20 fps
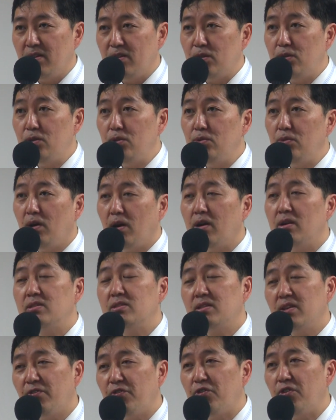You are
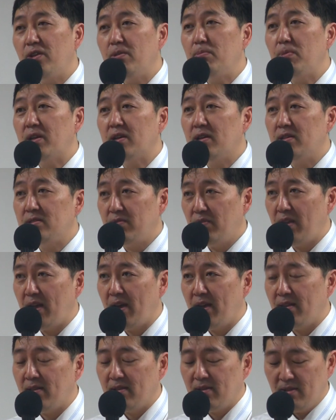suffering because of
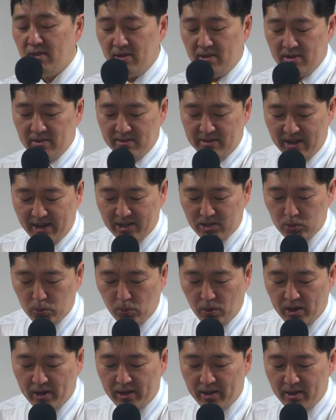that. That's
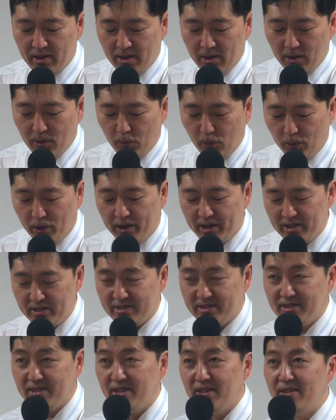why, what
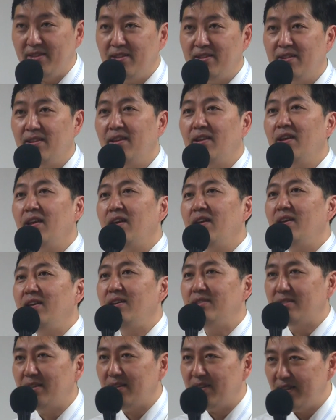is sin?
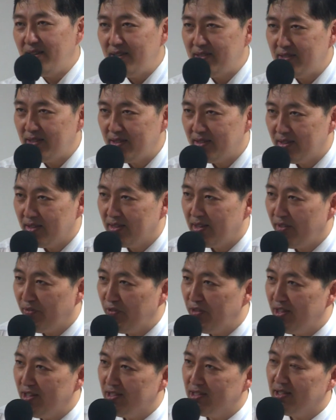It's an easy
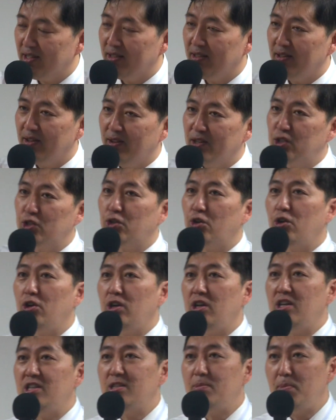definition. Sure,
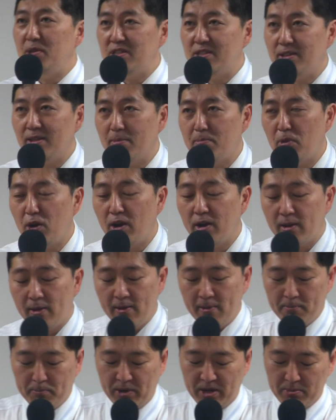it's missing the mark,
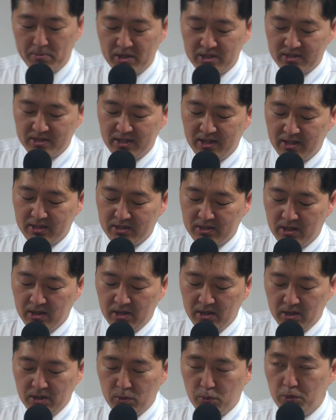but it means this.
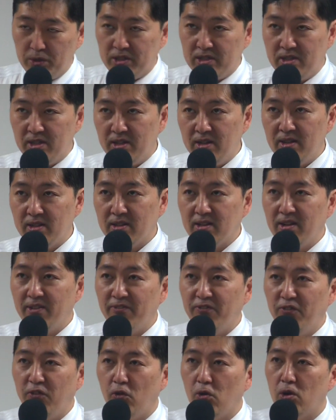We didn't
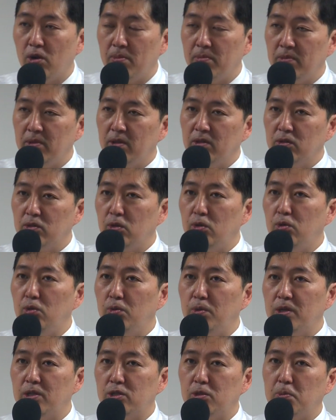conform to who
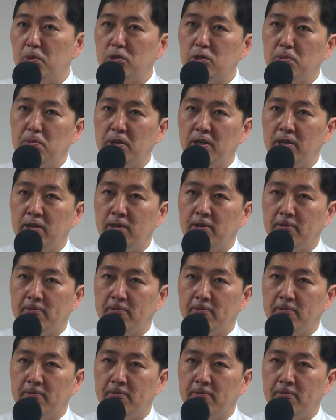we're supposed to be.